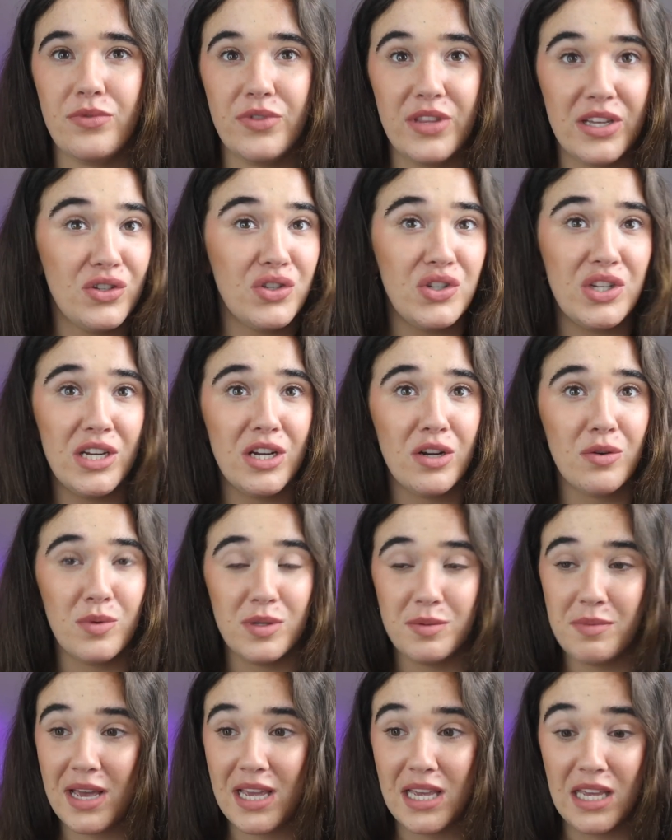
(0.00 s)
this year
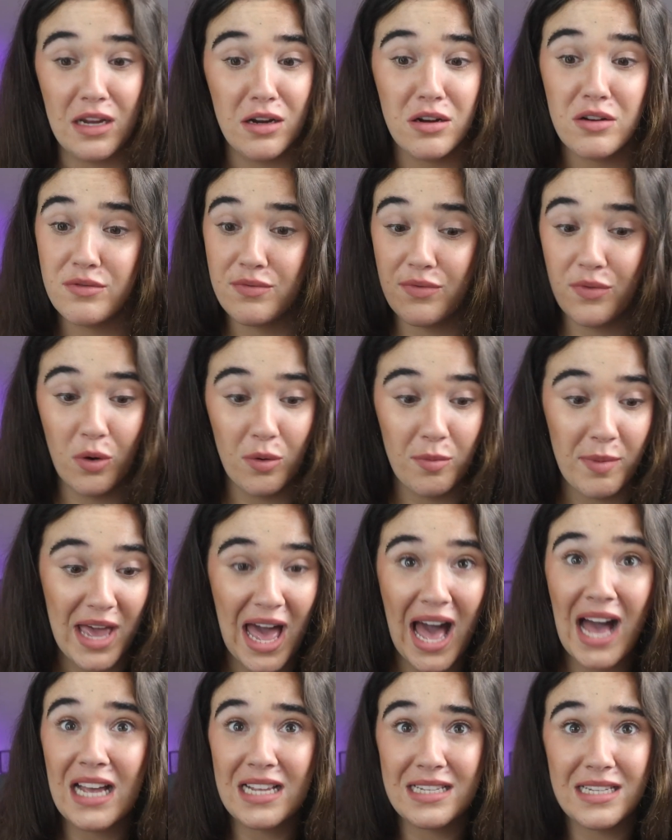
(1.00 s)
was my year for my
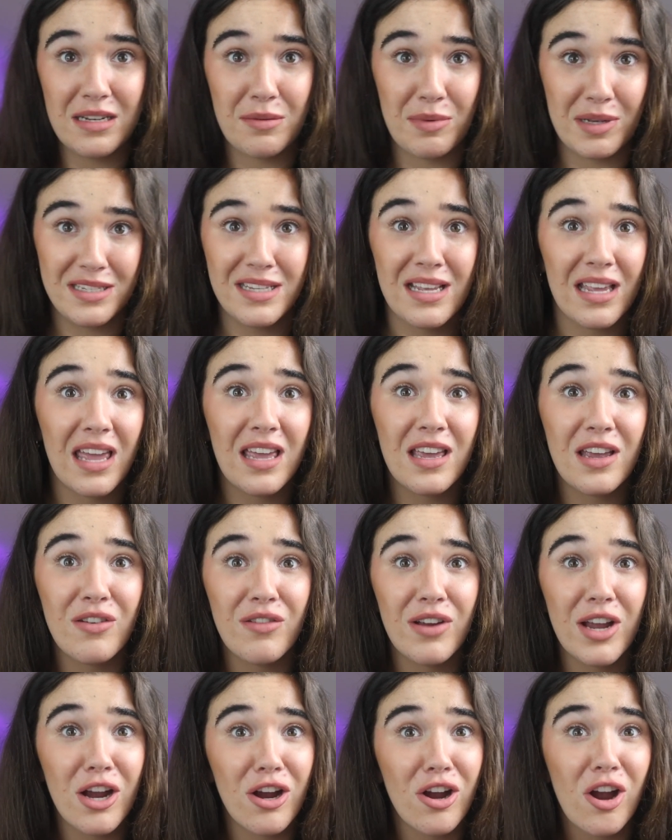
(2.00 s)
acting and my singing
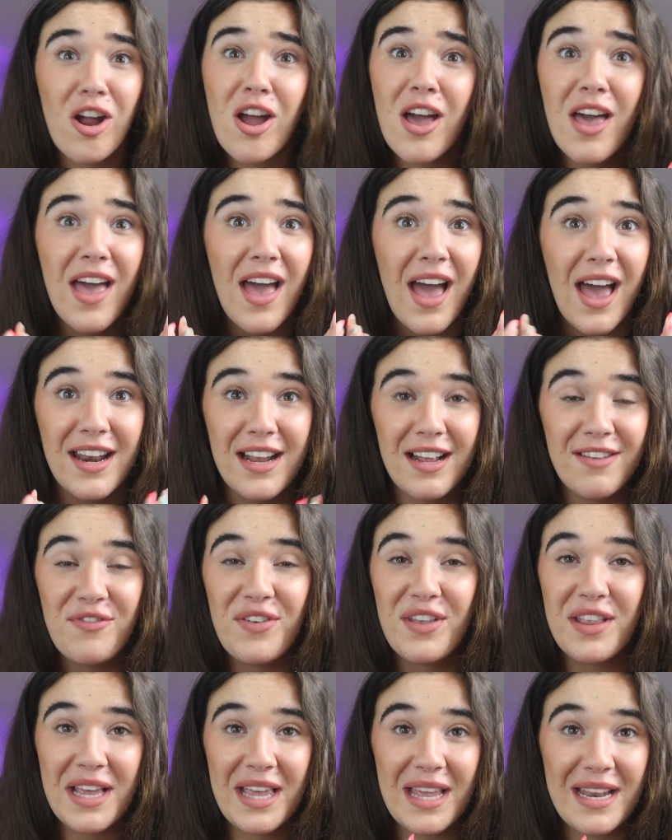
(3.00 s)
career, and I
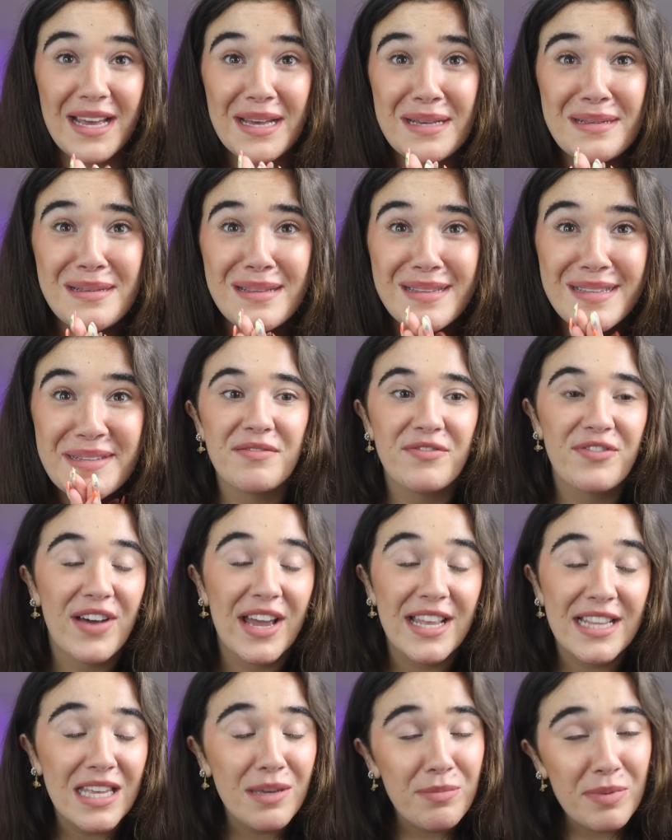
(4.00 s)
feel like it is.
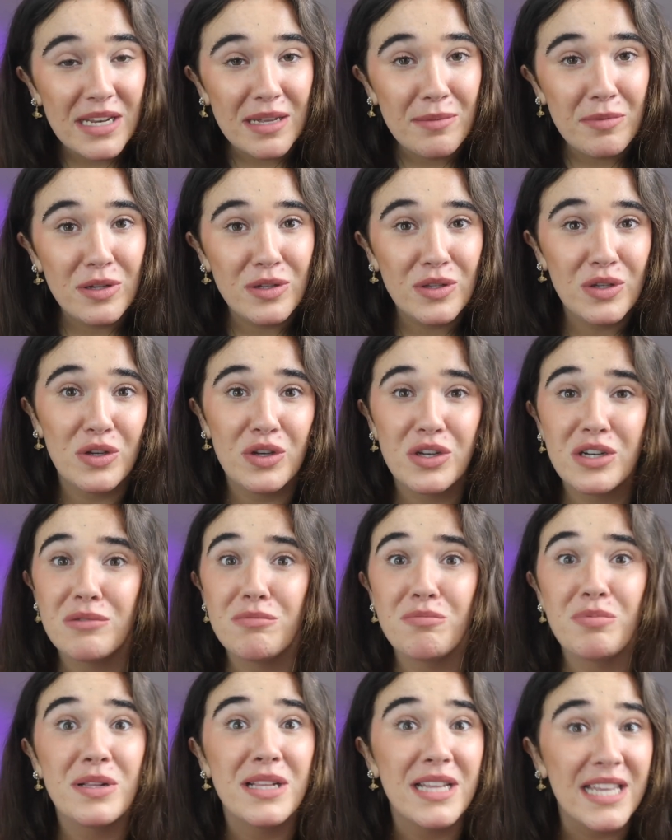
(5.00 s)
Finally been able to
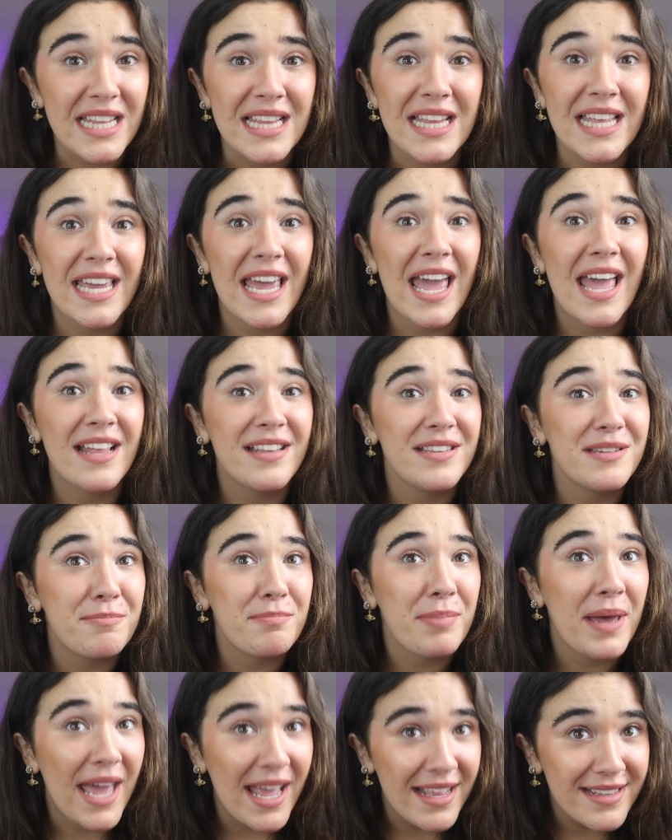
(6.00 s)
completely
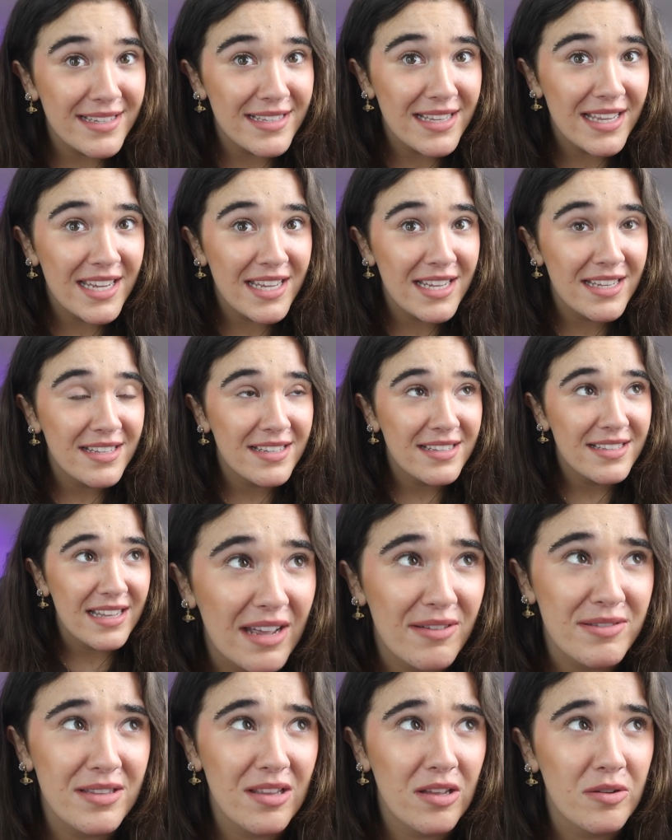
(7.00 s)
independently,
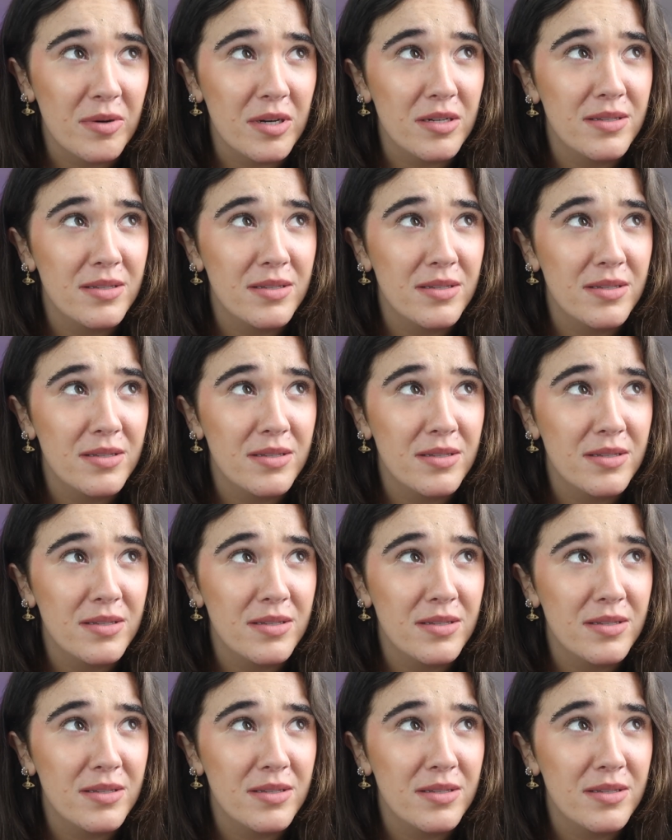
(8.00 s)
that was a lot of